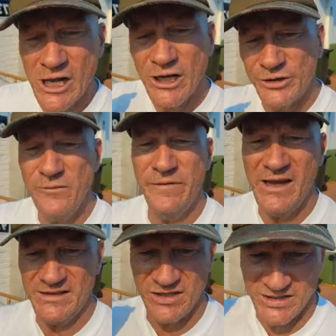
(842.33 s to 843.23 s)
Don't
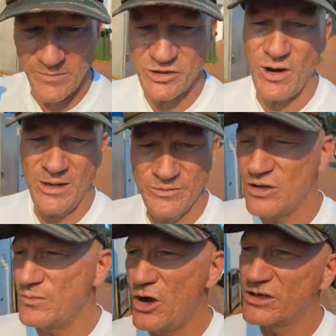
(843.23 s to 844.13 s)
forget to subscribe to
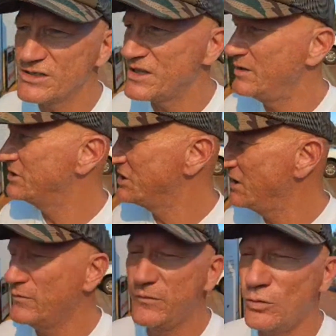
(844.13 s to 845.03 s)
the Market Sniper channel for all